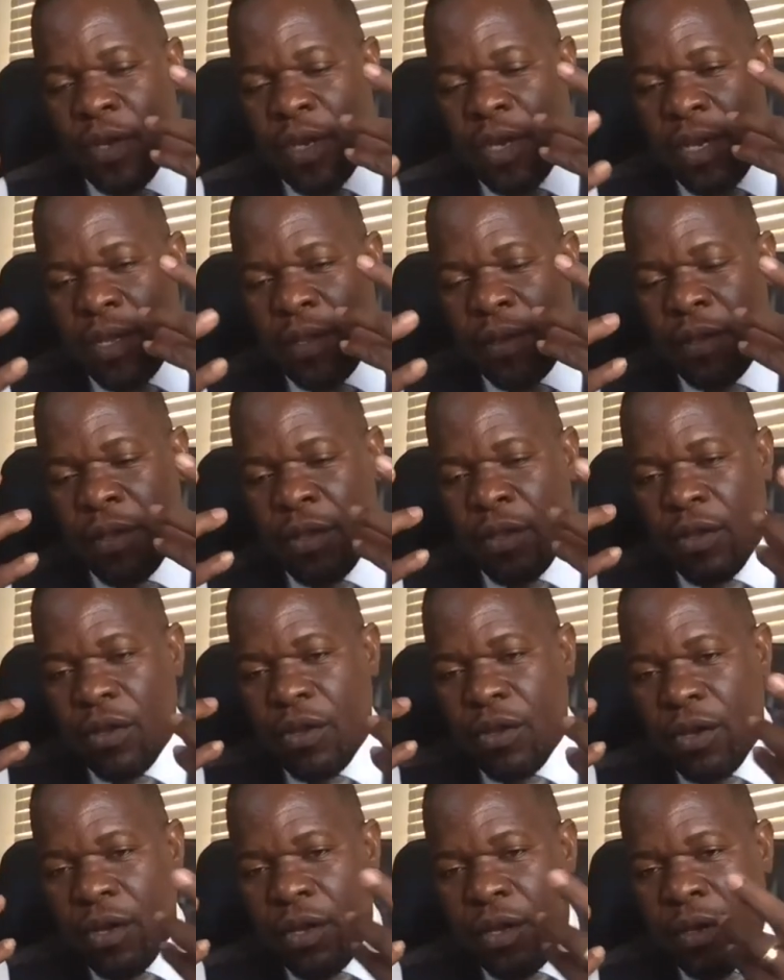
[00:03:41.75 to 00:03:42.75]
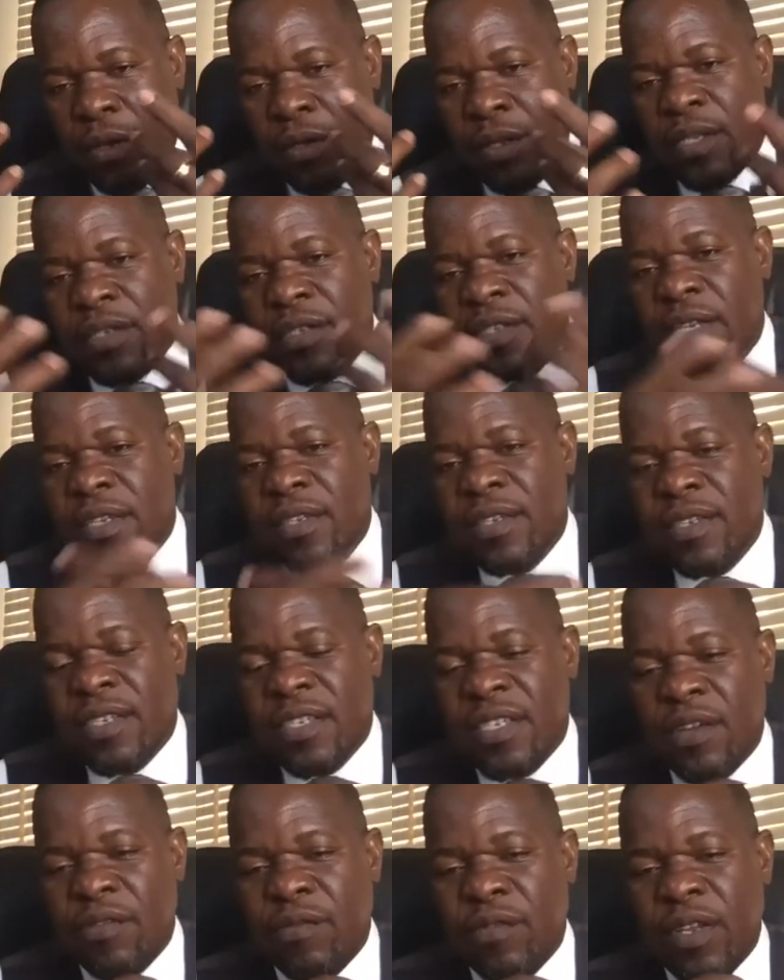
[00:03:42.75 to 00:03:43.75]
can understand the
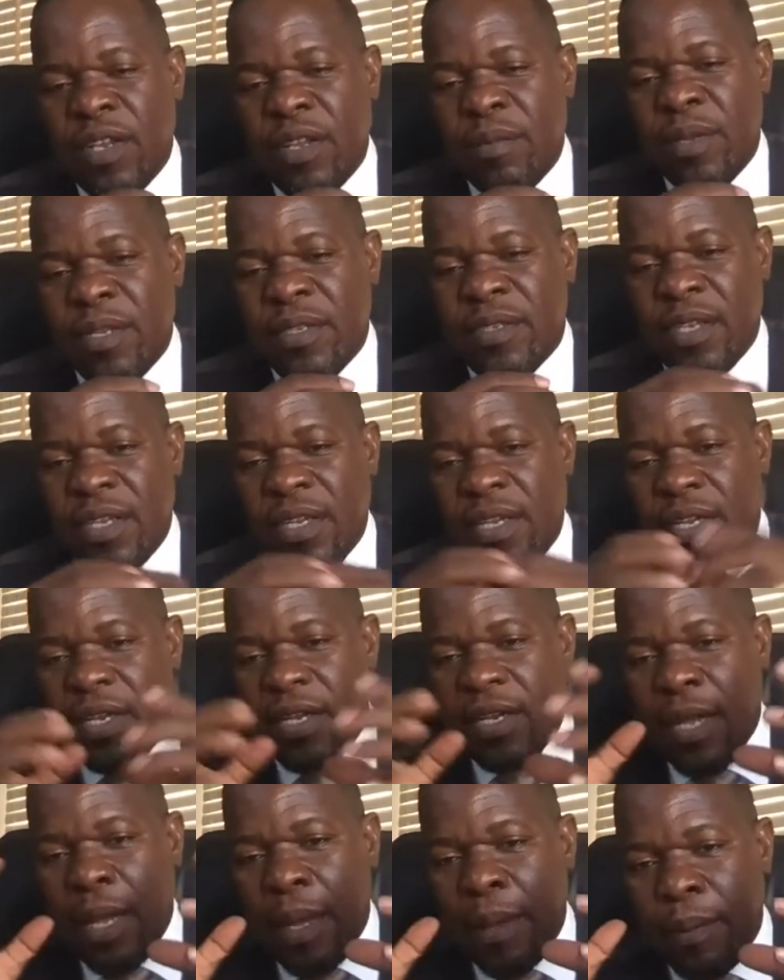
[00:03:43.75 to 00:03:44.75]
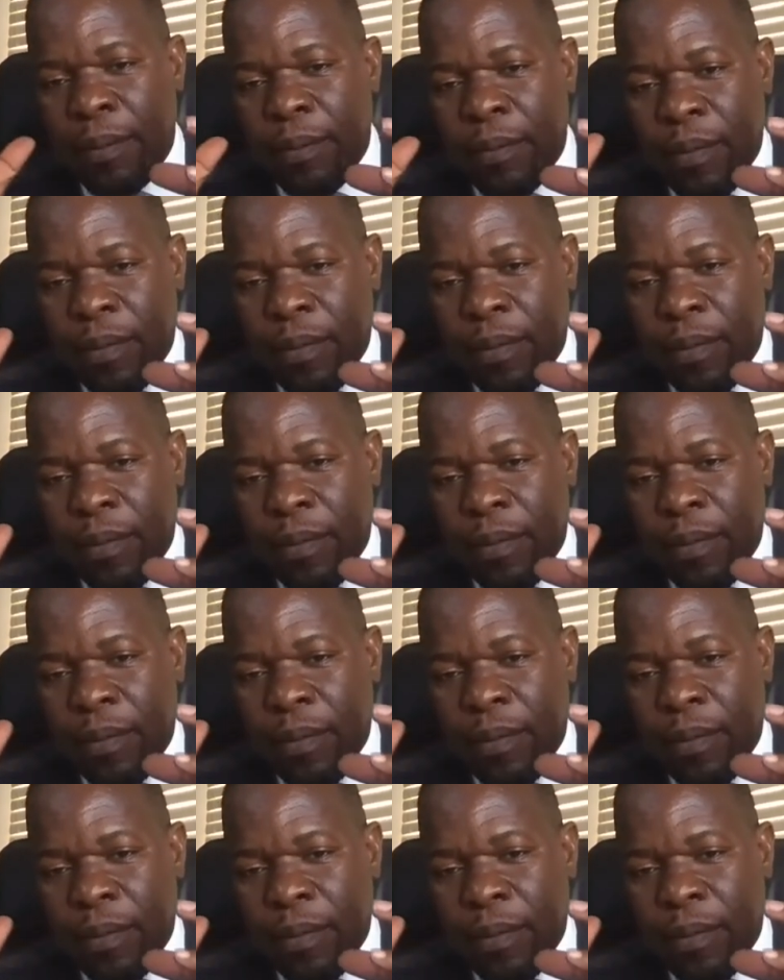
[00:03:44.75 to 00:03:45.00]
7 elements that